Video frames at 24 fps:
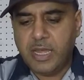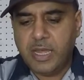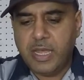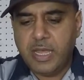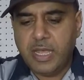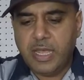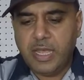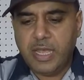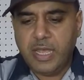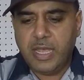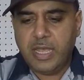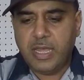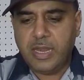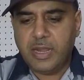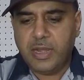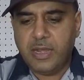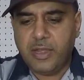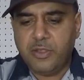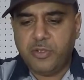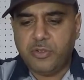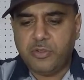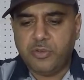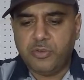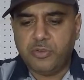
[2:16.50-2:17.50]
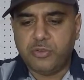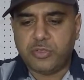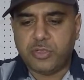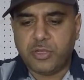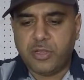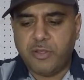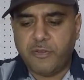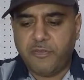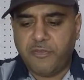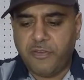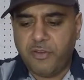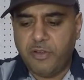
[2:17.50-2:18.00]
and you can use it on
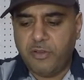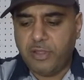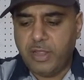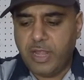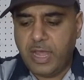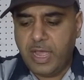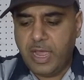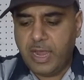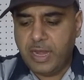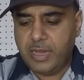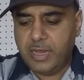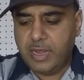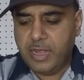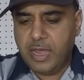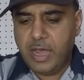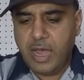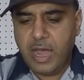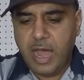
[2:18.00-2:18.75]
the fuel line.